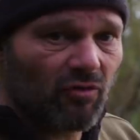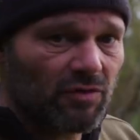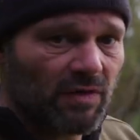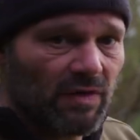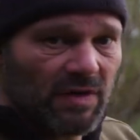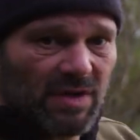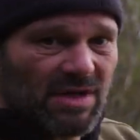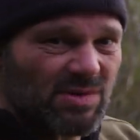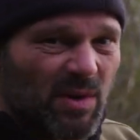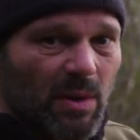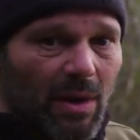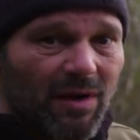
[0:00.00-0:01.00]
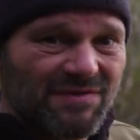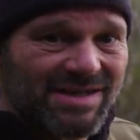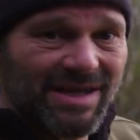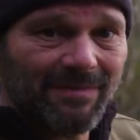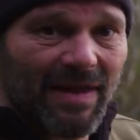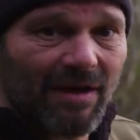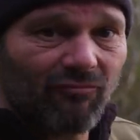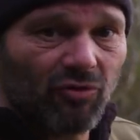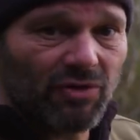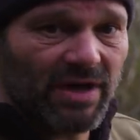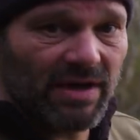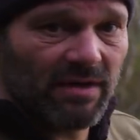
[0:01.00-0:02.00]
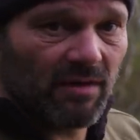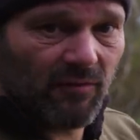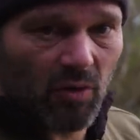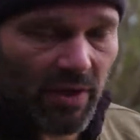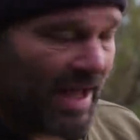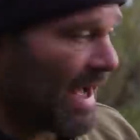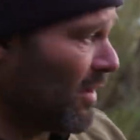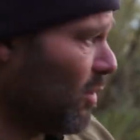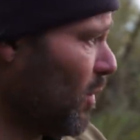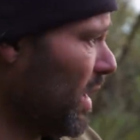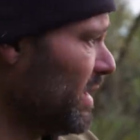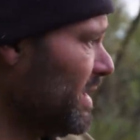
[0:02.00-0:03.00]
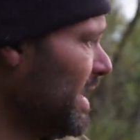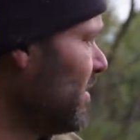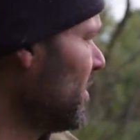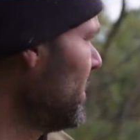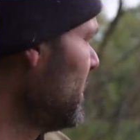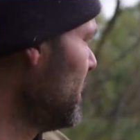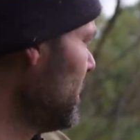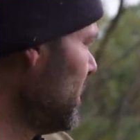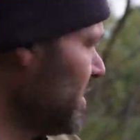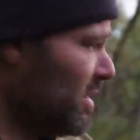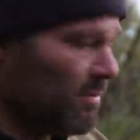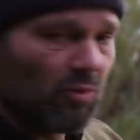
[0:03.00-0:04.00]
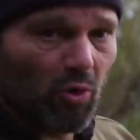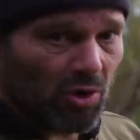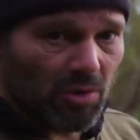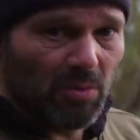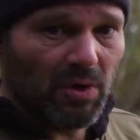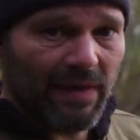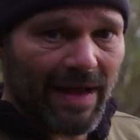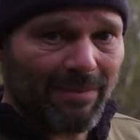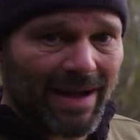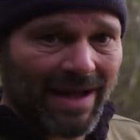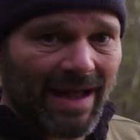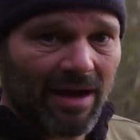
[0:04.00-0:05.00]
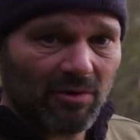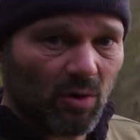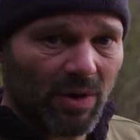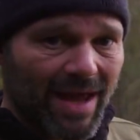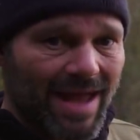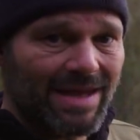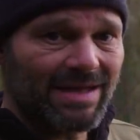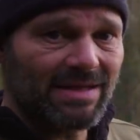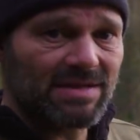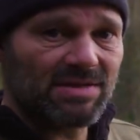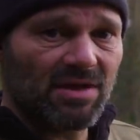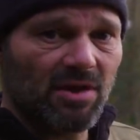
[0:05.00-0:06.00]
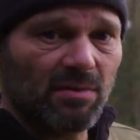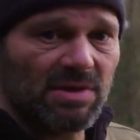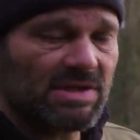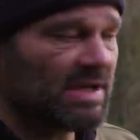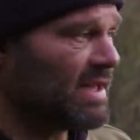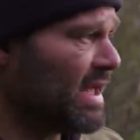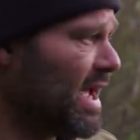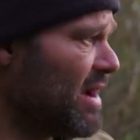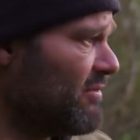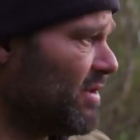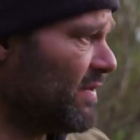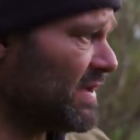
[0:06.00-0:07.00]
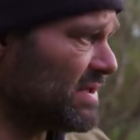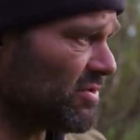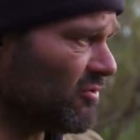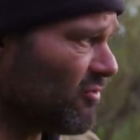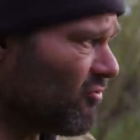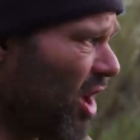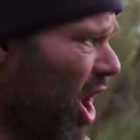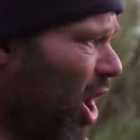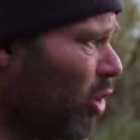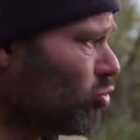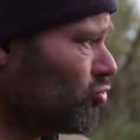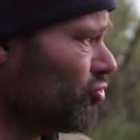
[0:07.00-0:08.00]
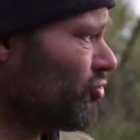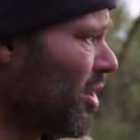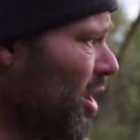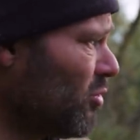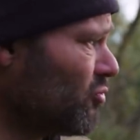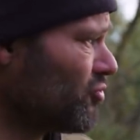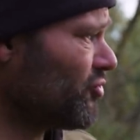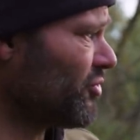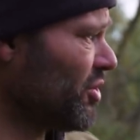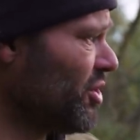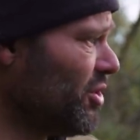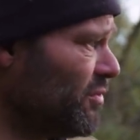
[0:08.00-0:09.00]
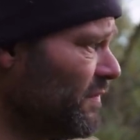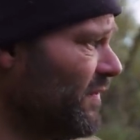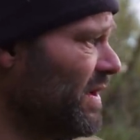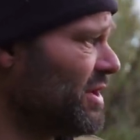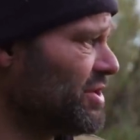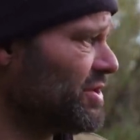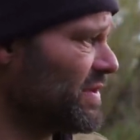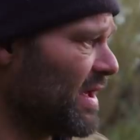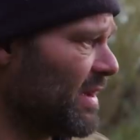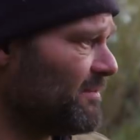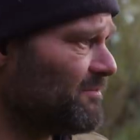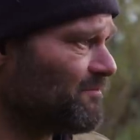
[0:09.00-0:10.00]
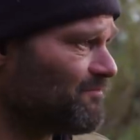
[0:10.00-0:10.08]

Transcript: rod. So anyway, I've skipped that rod in. I've got it out of the way now. I'm not going to put that back out. Don't want any disturbance in the area. These are ultra cute fish. They're